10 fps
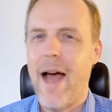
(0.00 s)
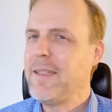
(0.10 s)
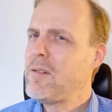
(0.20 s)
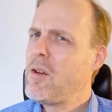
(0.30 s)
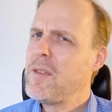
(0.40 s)
As
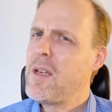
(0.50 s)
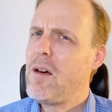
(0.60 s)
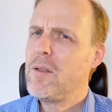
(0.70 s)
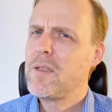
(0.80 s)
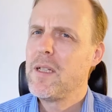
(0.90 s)
it turns
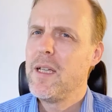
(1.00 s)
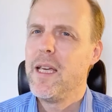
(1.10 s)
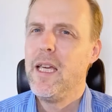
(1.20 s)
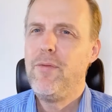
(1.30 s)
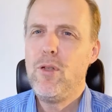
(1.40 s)
out,
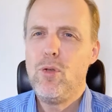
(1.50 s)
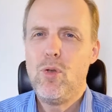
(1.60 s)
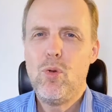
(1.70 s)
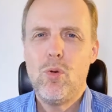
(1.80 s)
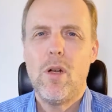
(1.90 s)
if you
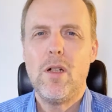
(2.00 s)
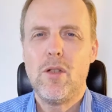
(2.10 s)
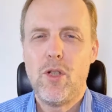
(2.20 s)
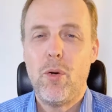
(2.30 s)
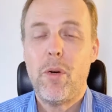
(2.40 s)
doodle
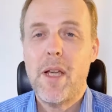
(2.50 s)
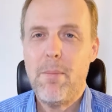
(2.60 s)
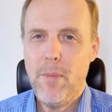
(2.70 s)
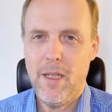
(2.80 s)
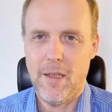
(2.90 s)
during a
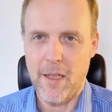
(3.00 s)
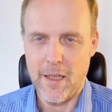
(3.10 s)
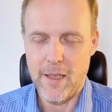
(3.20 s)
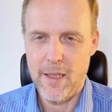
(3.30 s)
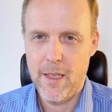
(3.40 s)

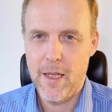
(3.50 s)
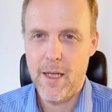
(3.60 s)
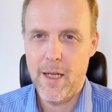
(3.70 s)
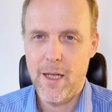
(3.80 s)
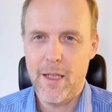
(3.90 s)
meeting,
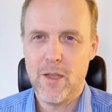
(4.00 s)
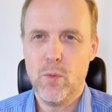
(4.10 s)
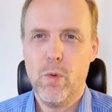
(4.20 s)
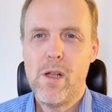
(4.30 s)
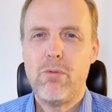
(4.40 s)
you
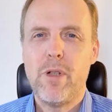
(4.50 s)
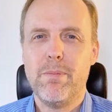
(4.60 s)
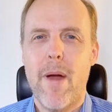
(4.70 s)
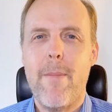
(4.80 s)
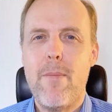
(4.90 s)
will
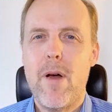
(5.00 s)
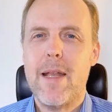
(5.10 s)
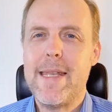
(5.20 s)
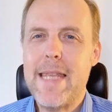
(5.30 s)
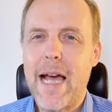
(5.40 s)
remember
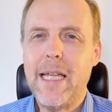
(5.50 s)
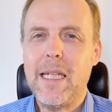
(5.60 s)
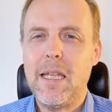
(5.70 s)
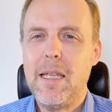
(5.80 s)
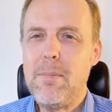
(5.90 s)

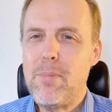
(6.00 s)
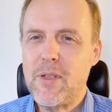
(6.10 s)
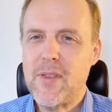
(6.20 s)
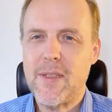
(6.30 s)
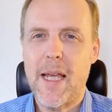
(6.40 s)

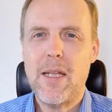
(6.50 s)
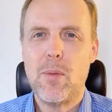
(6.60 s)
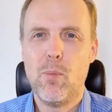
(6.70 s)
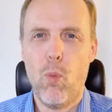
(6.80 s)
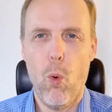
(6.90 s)

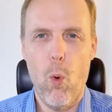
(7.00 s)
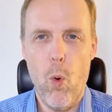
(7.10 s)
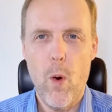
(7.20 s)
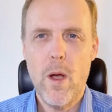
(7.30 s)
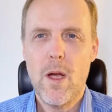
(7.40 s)
19%
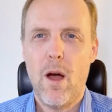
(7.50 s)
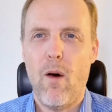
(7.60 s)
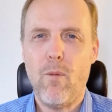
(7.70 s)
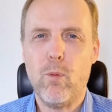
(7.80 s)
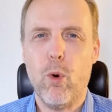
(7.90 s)
more
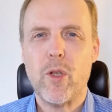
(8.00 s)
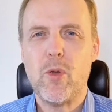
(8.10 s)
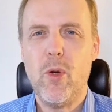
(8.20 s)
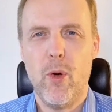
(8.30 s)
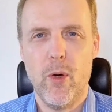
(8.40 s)
of what
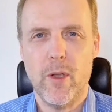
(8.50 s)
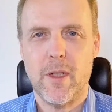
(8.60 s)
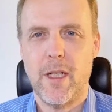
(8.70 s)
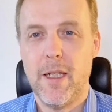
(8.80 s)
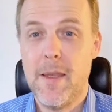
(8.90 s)
you
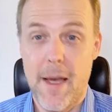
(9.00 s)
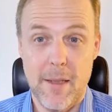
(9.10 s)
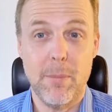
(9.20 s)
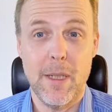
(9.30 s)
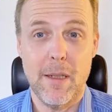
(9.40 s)
heard in that
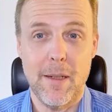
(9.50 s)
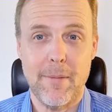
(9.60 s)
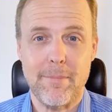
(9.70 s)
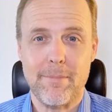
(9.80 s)
meeting.